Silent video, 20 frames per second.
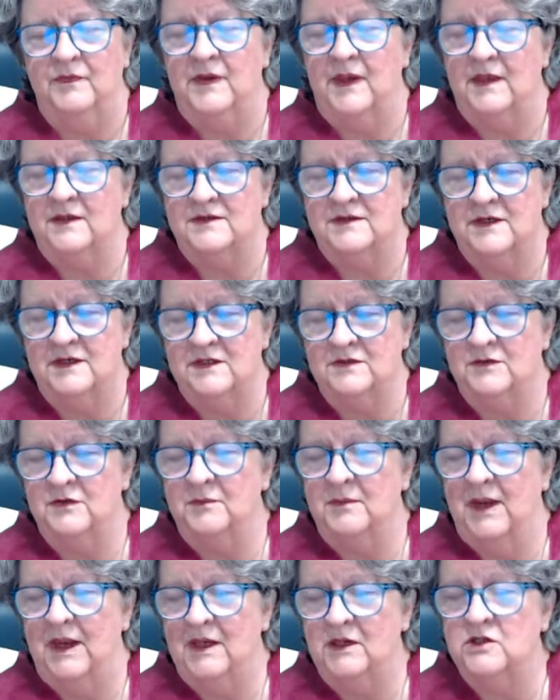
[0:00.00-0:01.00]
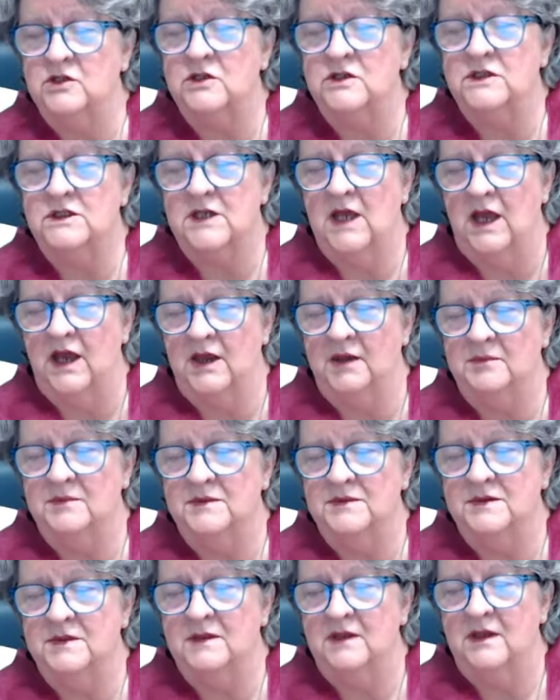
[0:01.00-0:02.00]
yes, he's from ancient
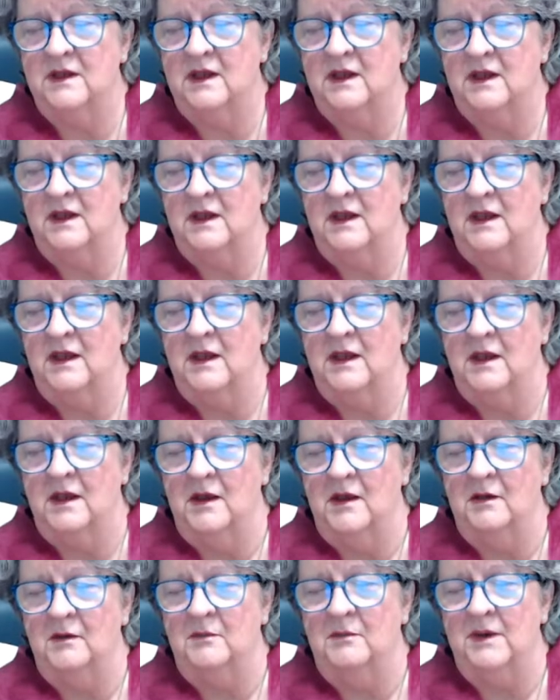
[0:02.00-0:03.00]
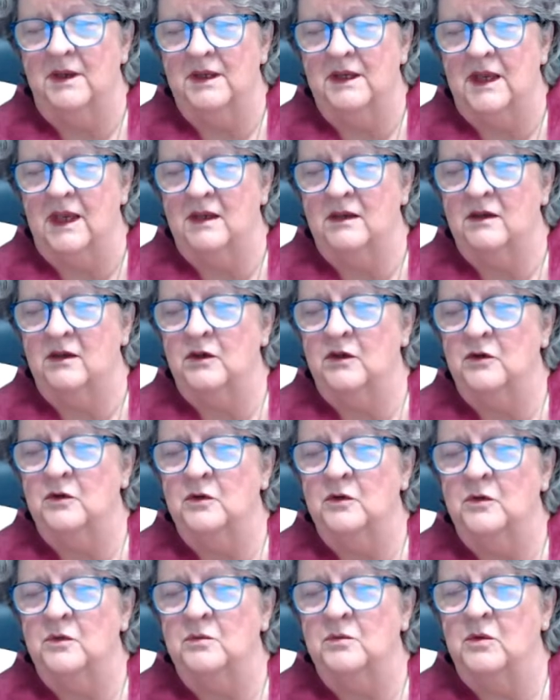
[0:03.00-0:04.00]
times, but yet
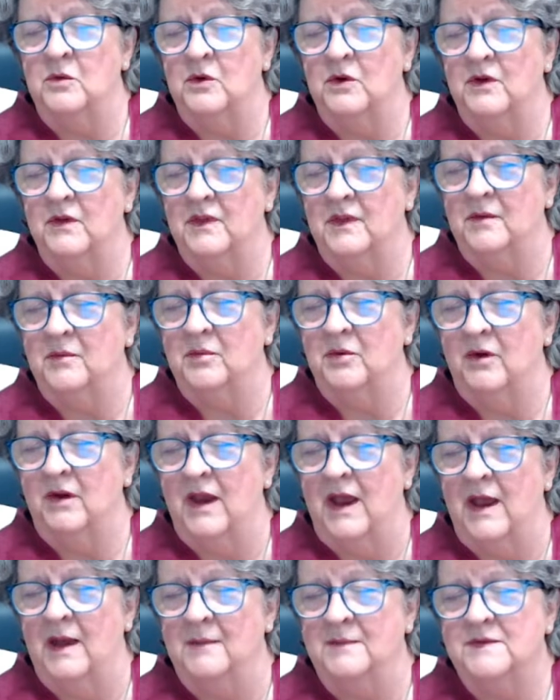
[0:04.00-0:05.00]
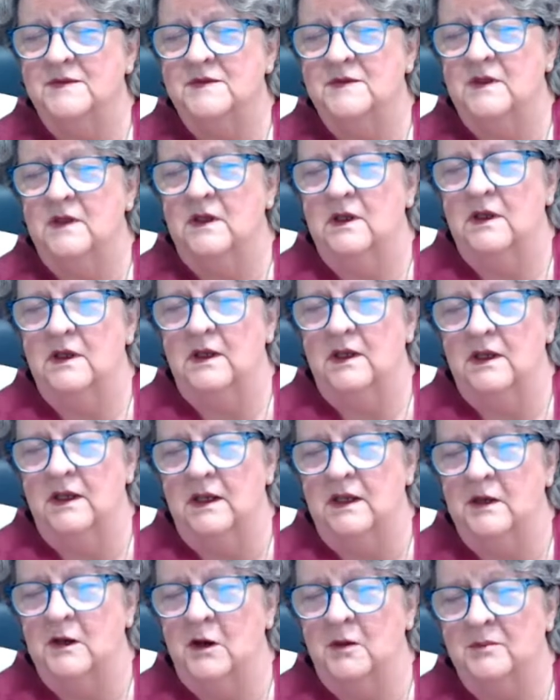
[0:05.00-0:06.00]
knew more than perhaps
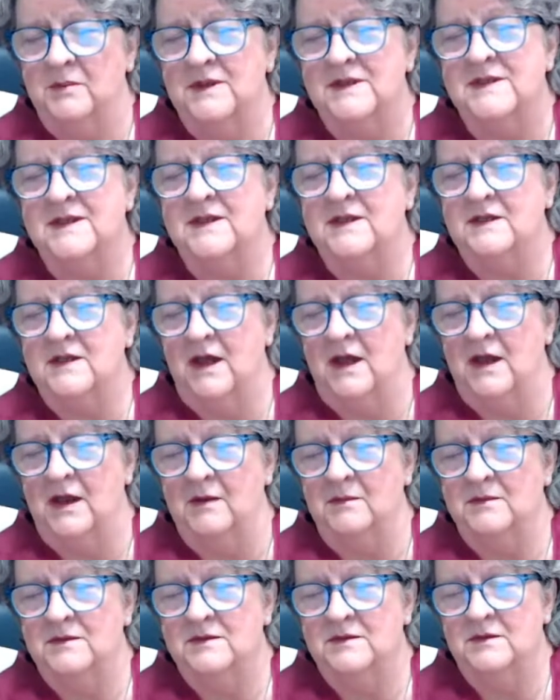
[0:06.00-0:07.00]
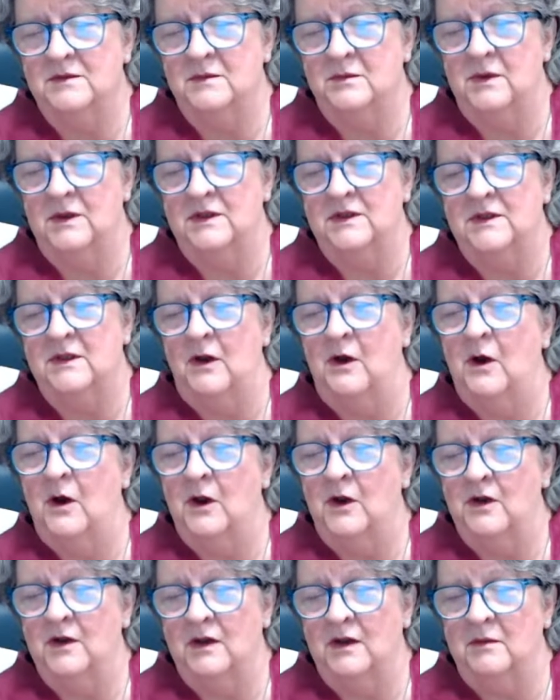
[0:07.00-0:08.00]
in our busy times what the
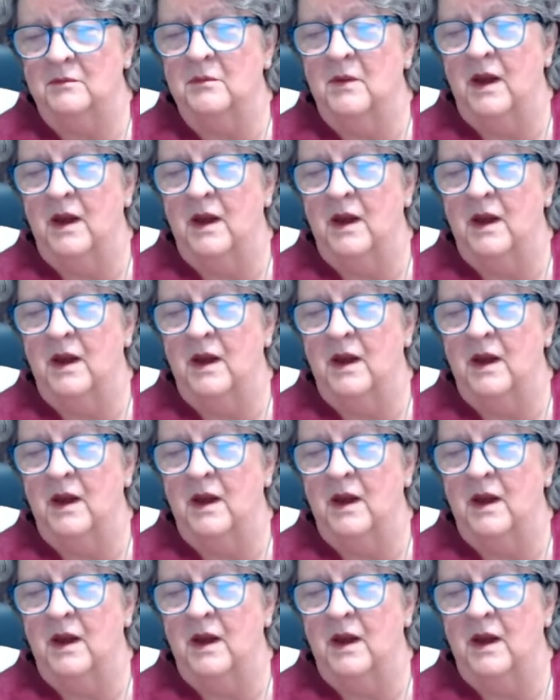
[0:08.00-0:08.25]
heart and